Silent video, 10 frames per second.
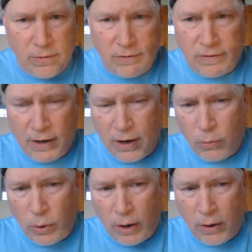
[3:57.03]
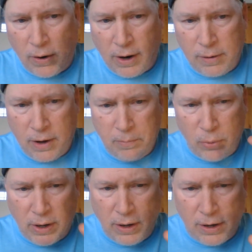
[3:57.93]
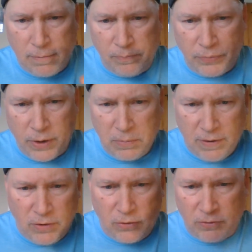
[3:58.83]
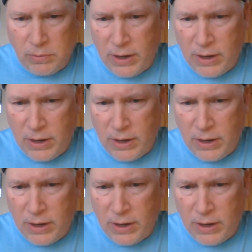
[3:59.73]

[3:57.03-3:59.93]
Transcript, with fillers: this thing where I'm breaking it, and I'm giving you some